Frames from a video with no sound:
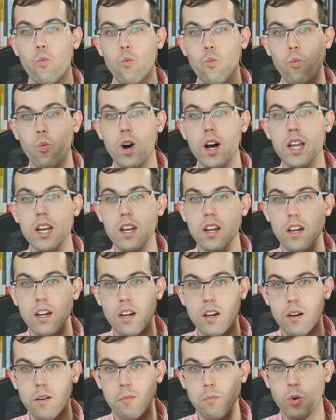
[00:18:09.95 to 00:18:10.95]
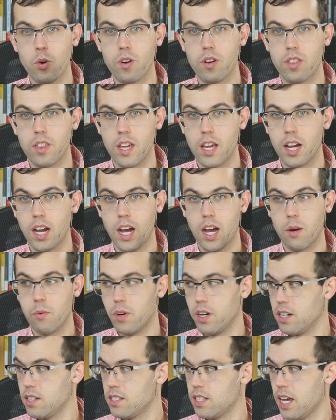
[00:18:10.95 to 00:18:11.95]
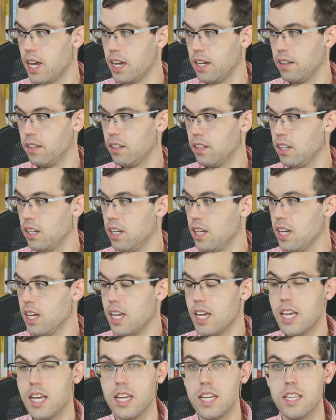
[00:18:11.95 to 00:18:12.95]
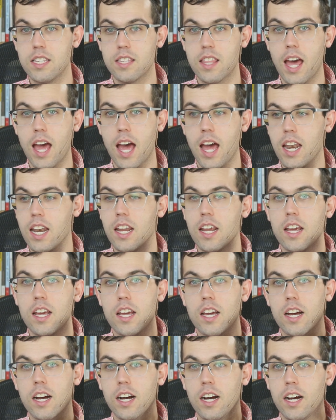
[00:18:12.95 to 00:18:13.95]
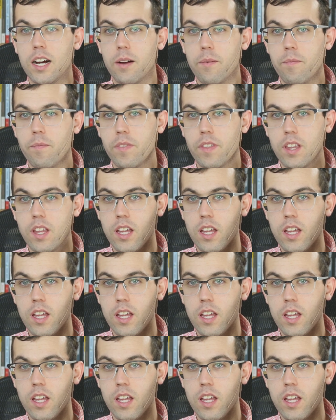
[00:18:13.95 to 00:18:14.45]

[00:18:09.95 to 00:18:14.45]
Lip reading: One more thing I want to say is that the